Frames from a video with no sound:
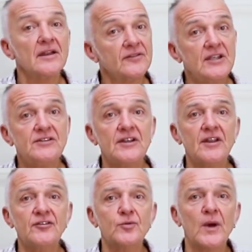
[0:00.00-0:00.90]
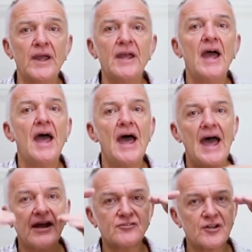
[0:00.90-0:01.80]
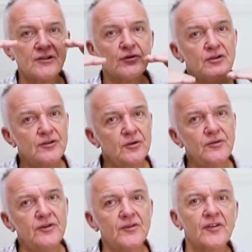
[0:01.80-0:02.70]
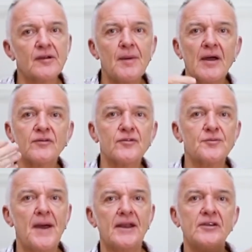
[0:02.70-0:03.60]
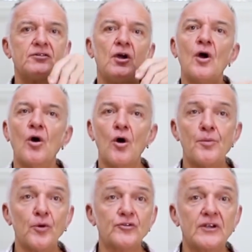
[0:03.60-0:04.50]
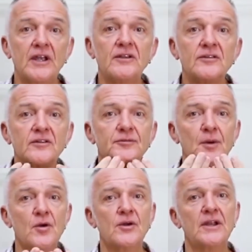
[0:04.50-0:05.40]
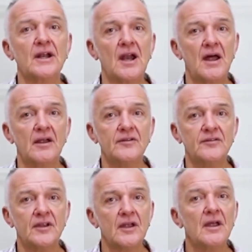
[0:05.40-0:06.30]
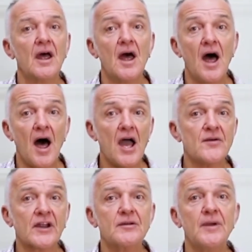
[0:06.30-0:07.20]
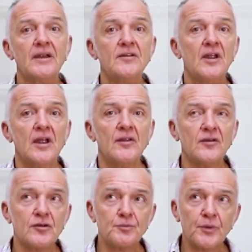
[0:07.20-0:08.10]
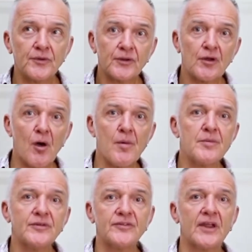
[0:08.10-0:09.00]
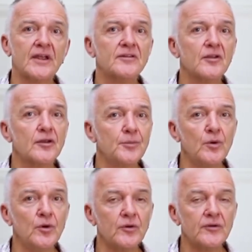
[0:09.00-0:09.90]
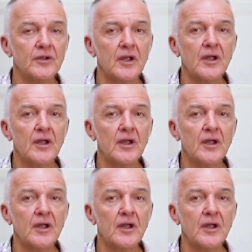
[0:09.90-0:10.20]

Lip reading: teaching this way actually reduces the amount of Spanish or Portuguese spoken in class. I recommend that you put the common mistakes on the board,